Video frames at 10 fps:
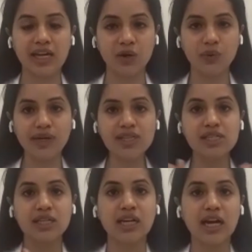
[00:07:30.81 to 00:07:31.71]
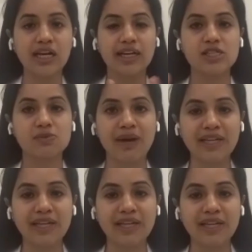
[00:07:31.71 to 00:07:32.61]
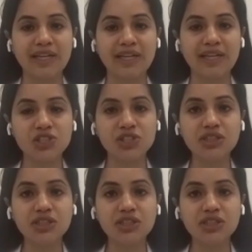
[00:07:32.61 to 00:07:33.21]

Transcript: airways, lung expansion,